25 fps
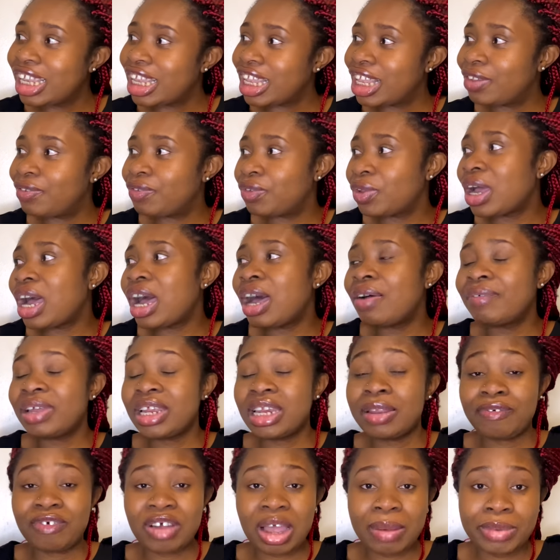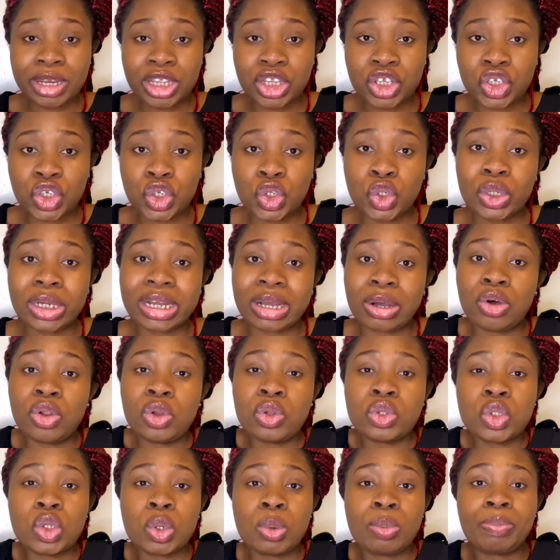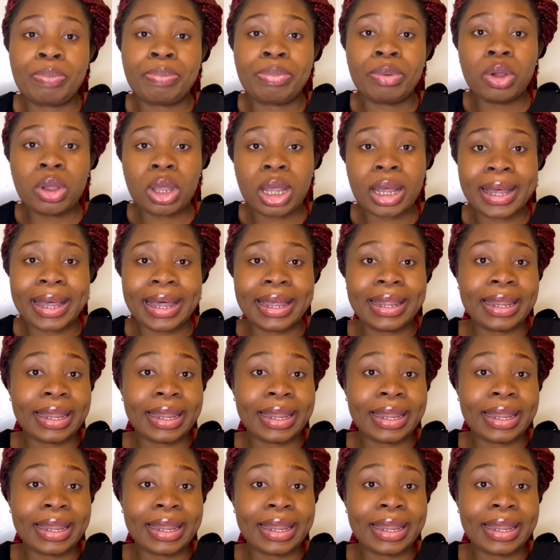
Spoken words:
If you have any family issue, you can also book